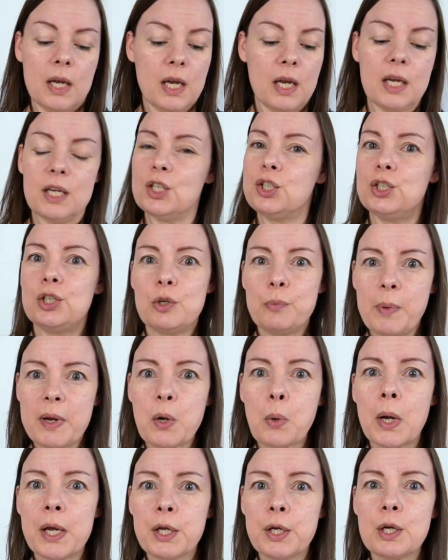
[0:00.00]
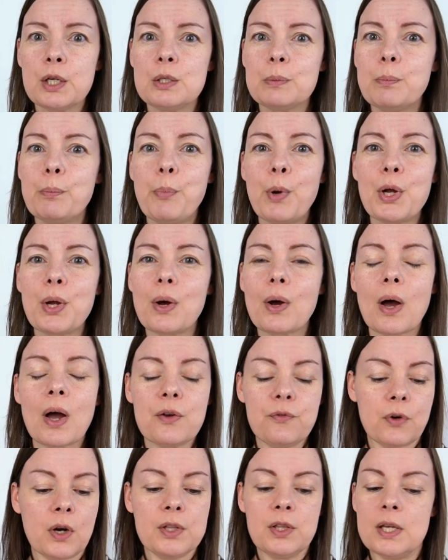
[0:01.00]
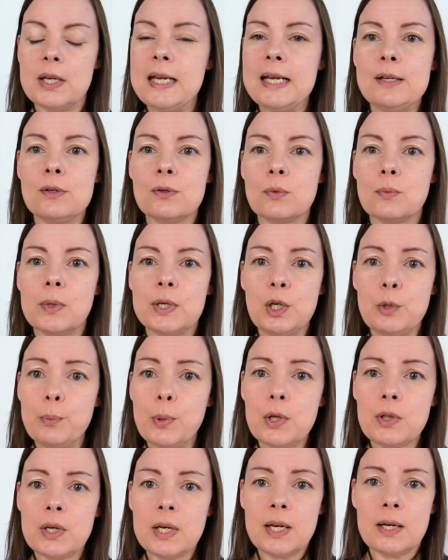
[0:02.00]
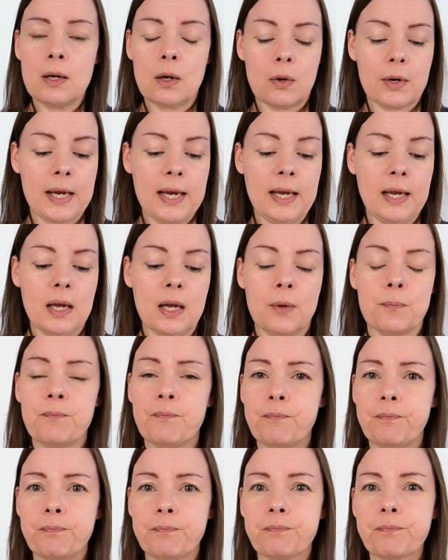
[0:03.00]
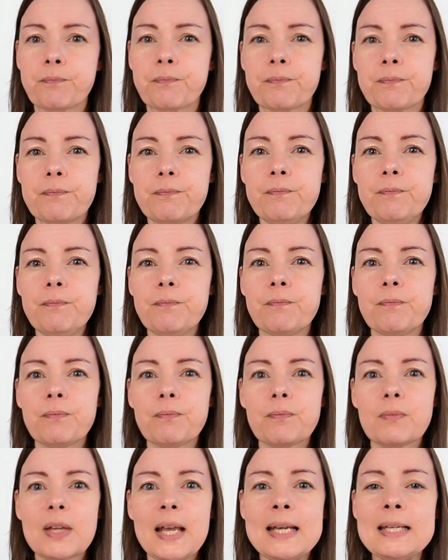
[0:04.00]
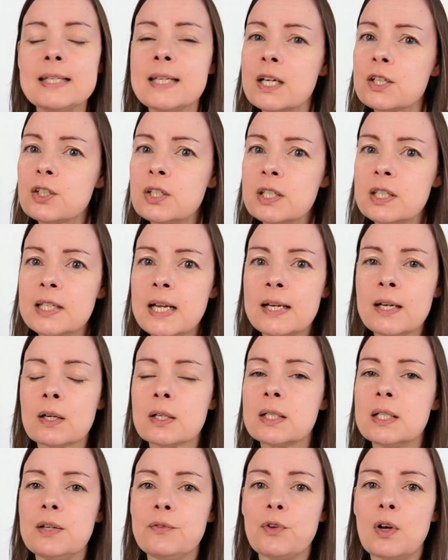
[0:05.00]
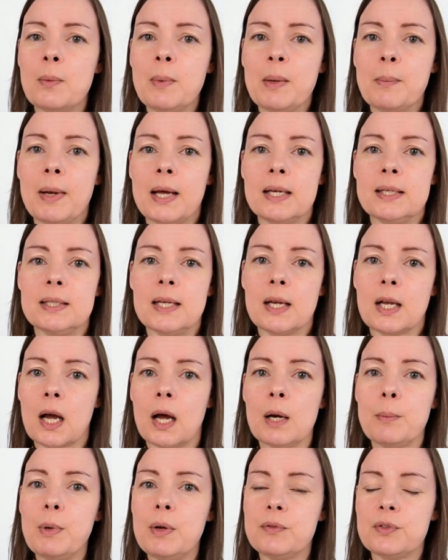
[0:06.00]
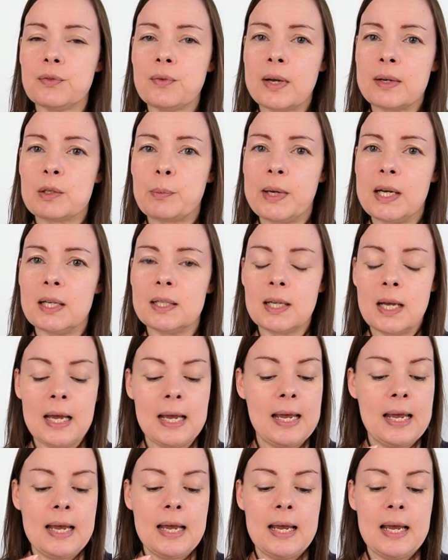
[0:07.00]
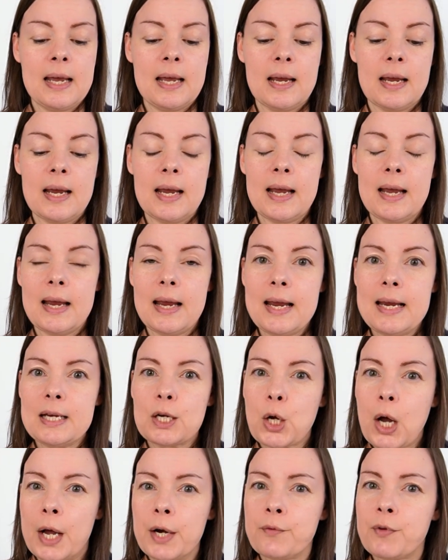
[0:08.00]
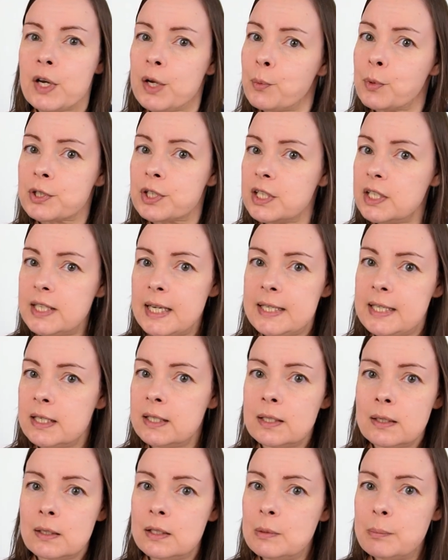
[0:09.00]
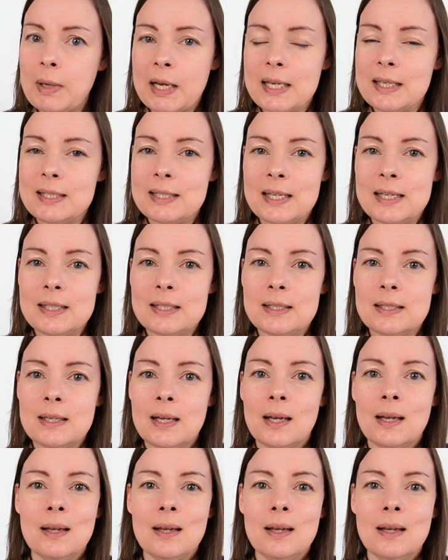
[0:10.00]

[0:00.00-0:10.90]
it should be quite good, but I find the needle, when you put the needle on here, it doesn't stay nicely firmly in place. It kind of moves around a bit. It kind of only wants to sit in certain places.